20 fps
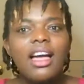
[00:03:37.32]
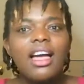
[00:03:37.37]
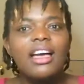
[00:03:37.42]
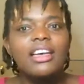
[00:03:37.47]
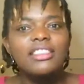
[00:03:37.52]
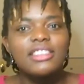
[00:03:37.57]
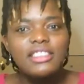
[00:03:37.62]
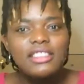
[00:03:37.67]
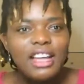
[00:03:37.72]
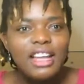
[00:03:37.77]

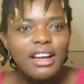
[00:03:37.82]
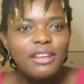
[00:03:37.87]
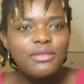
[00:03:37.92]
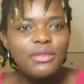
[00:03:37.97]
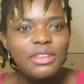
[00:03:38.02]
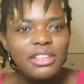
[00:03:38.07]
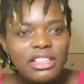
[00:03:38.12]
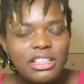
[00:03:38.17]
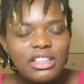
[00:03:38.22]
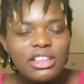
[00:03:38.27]
Stuff
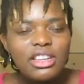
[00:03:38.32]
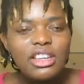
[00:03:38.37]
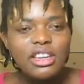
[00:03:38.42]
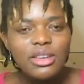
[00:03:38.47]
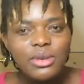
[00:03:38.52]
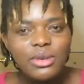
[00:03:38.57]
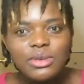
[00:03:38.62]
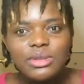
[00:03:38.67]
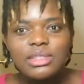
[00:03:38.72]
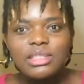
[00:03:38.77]
in the
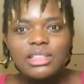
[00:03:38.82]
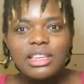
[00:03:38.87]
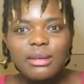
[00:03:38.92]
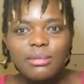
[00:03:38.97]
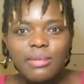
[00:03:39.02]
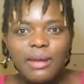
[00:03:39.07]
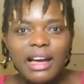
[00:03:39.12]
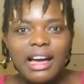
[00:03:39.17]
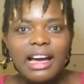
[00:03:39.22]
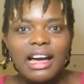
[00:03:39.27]
news
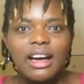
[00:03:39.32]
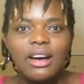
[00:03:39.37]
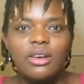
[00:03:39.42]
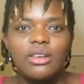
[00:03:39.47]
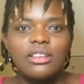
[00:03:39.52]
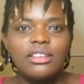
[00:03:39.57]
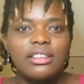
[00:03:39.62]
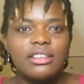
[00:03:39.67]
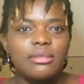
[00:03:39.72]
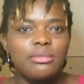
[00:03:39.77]

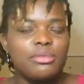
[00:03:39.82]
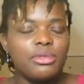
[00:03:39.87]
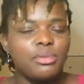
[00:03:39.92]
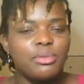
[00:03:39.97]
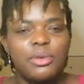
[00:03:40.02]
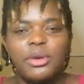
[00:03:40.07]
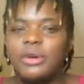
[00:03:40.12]
about the